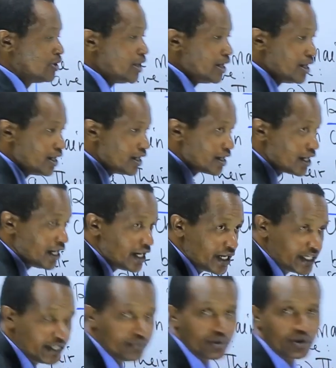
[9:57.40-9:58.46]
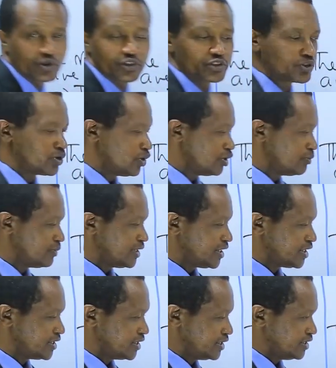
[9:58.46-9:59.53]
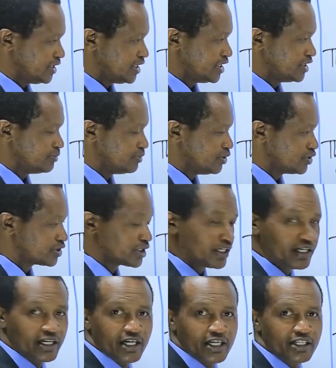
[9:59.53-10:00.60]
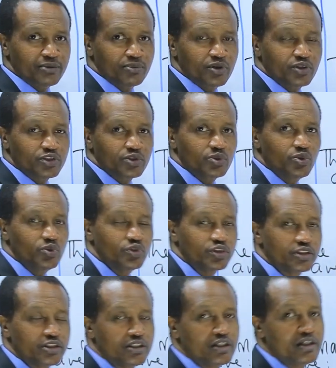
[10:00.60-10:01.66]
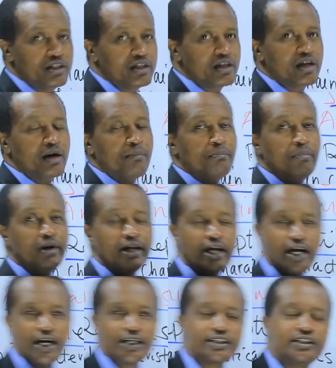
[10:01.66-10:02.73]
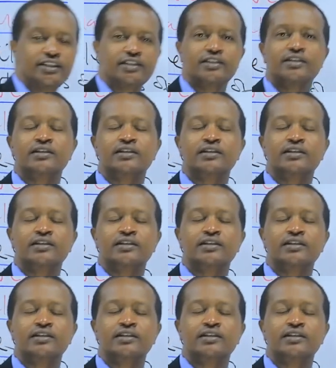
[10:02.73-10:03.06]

are animals. Cold-blooded animals are animals whose blood